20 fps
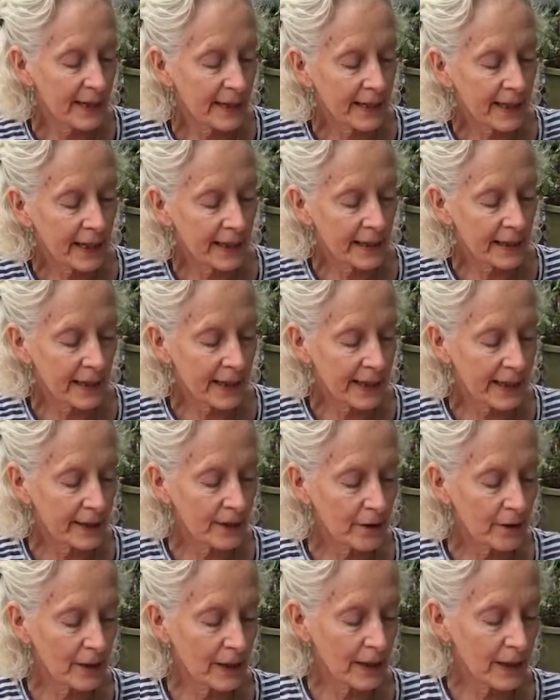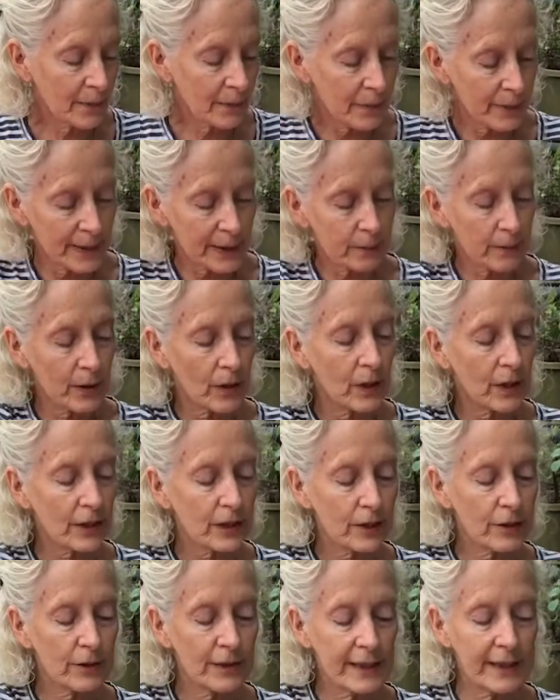Then later on, we will
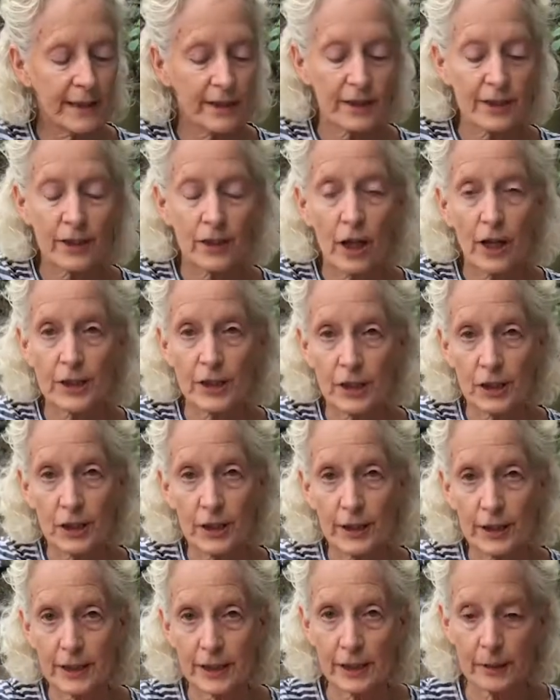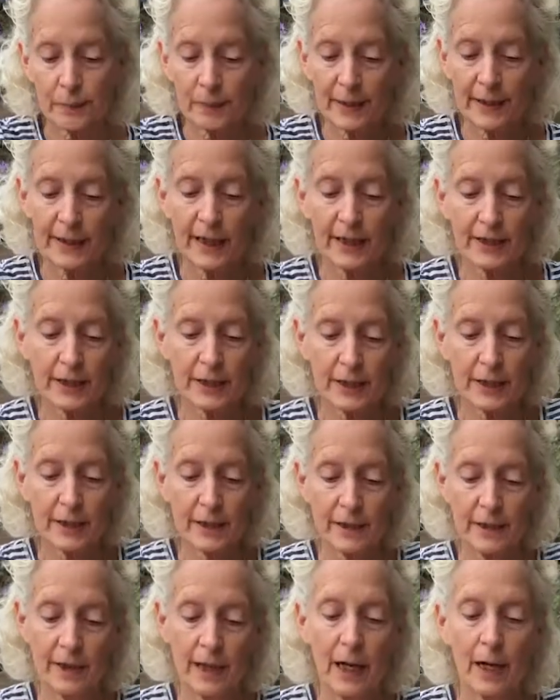also need a saucer to put under
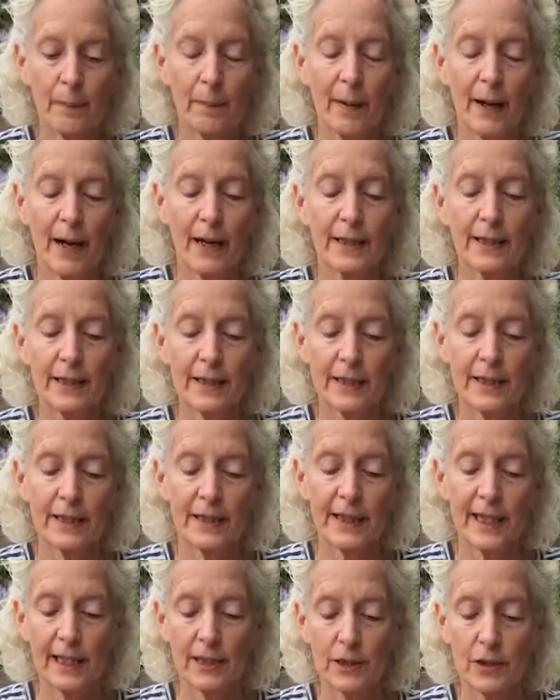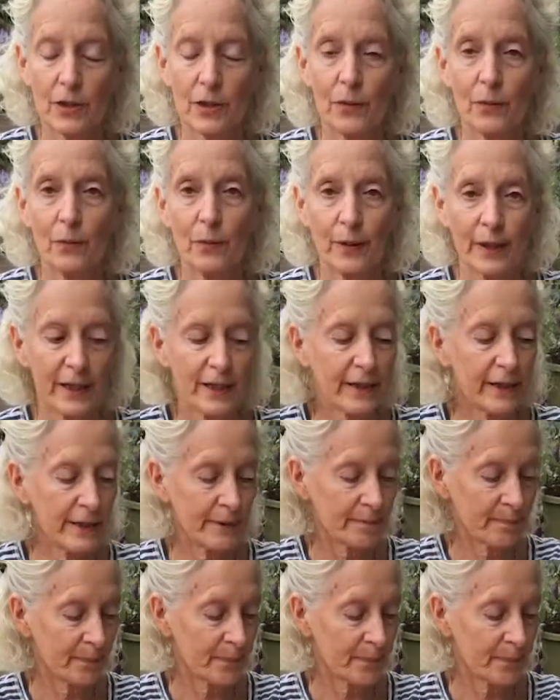our pot to catch the water.